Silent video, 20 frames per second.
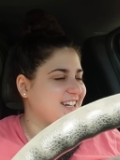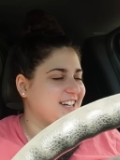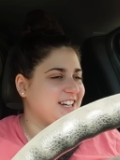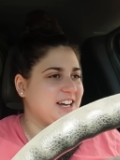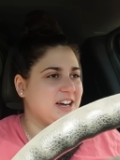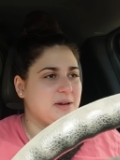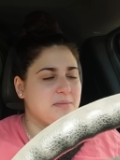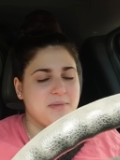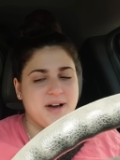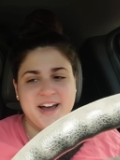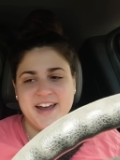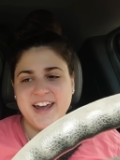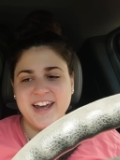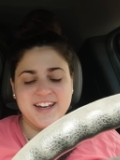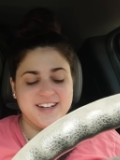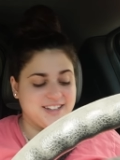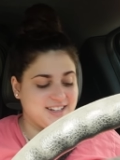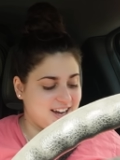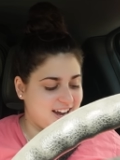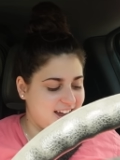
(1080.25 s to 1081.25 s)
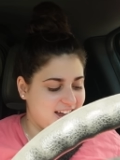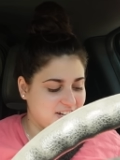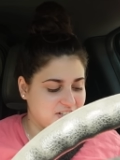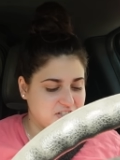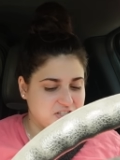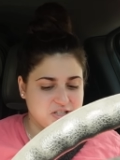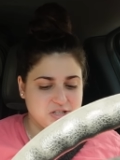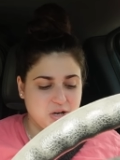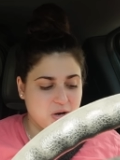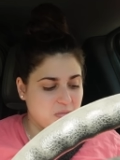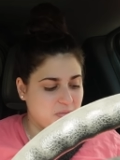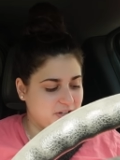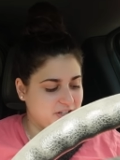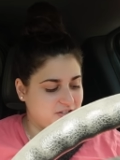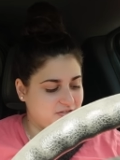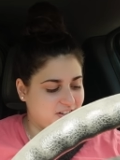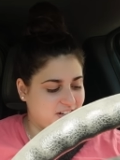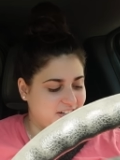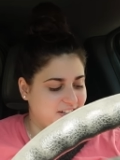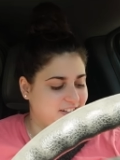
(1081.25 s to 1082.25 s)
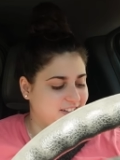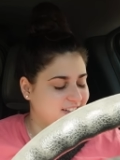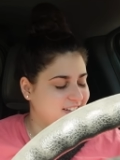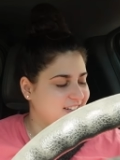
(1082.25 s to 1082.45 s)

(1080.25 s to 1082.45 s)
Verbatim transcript: any on my end. I had so much fun.